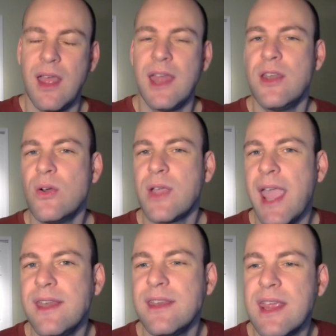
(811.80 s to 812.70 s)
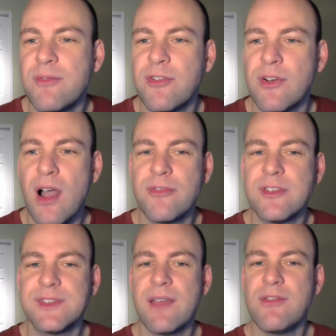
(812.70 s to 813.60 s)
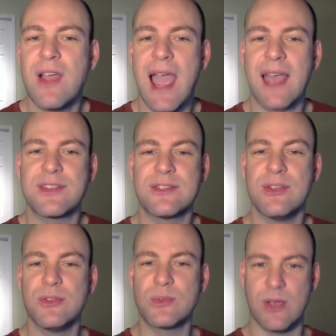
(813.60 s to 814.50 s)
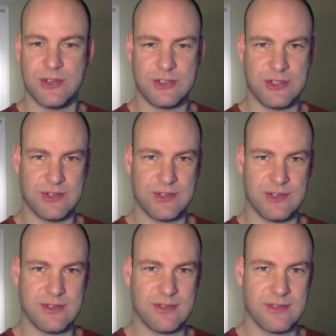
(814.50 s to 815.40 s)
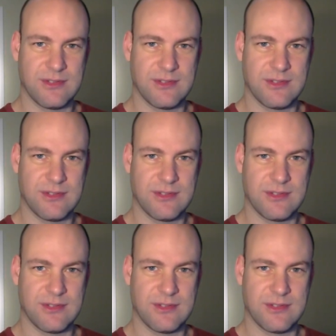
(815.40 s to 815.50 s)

And no candidate for office ever asks those questions.